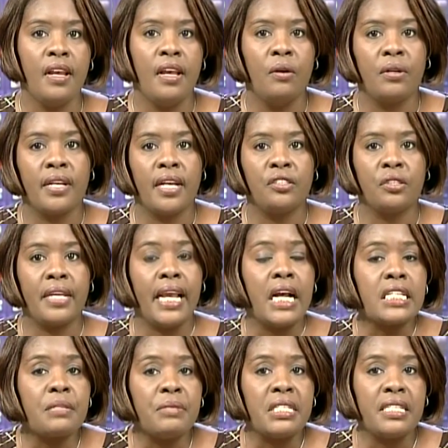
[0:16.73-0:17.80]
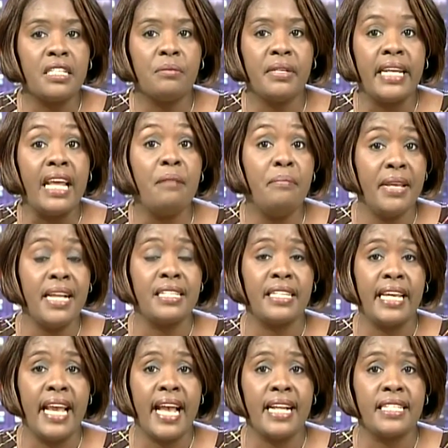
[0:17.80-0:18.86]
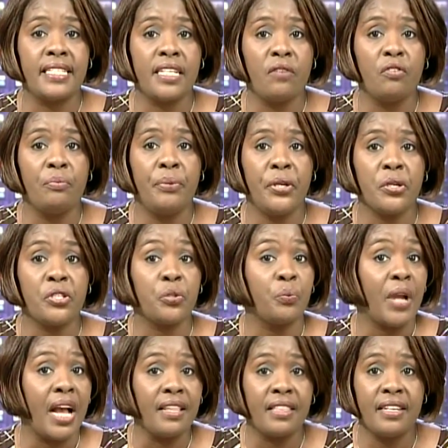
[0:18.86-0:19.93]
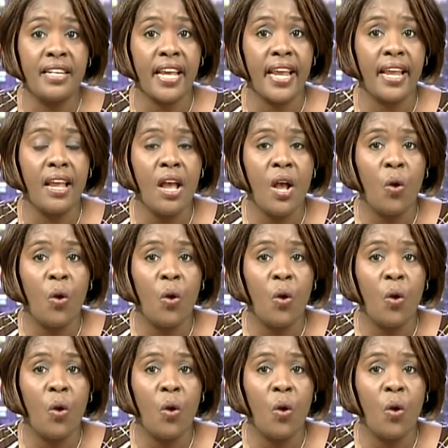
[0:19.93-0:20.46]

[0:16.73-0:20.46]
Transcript: Well, Nigel, Councilman Tillman admits he had several beers throughout the day